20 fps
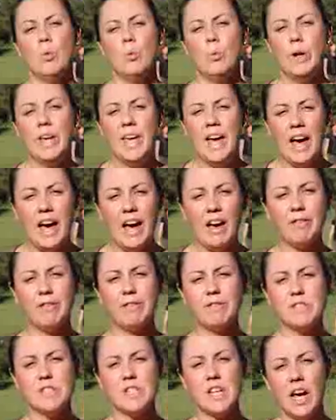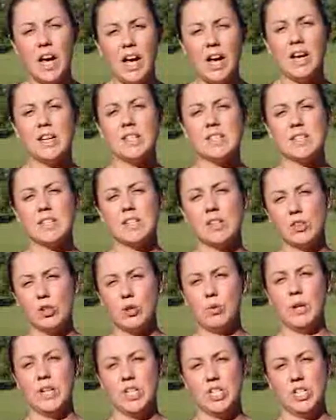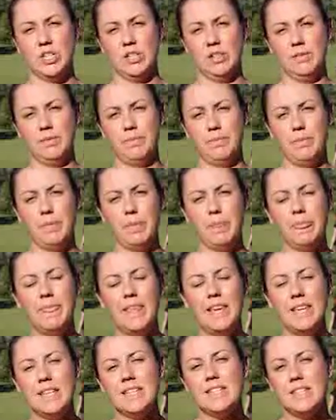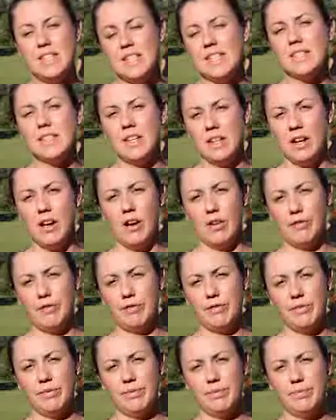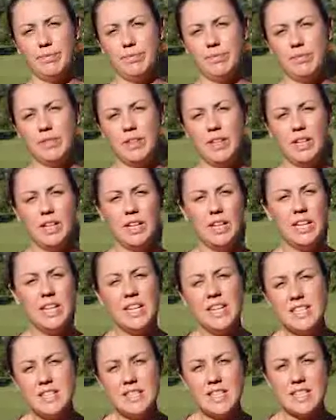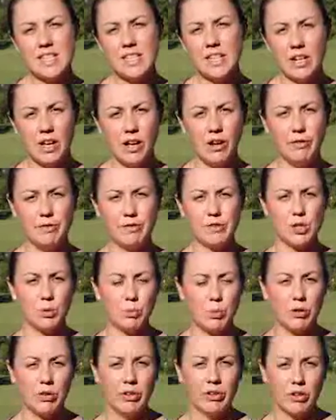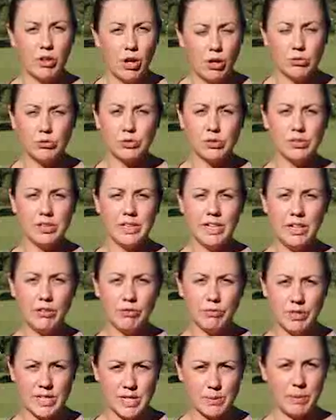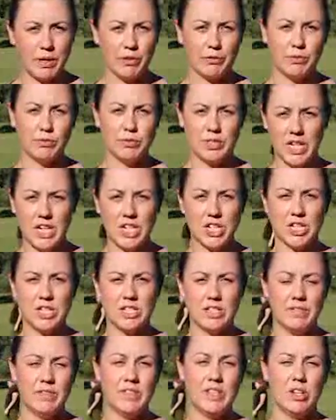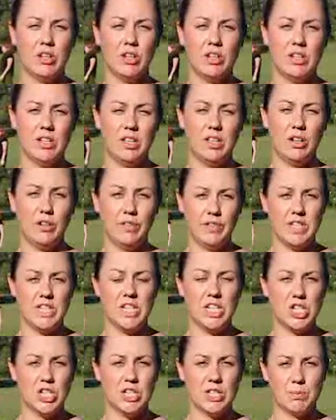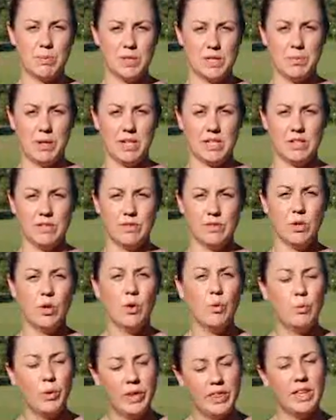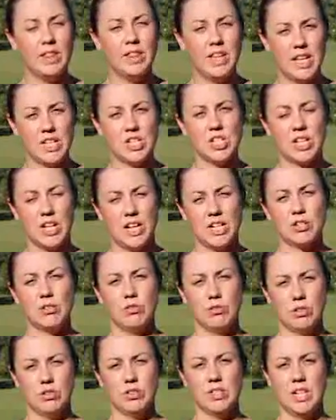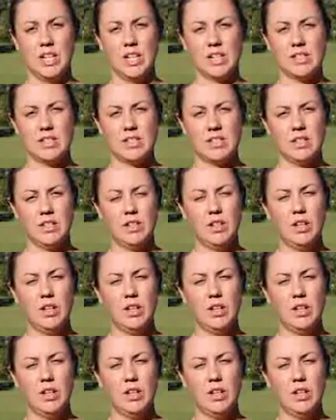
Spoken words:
We have to ask the question, is this enough? Is this enough to warrant culturally respectful teachings of Indigenous perspectives within the educational context?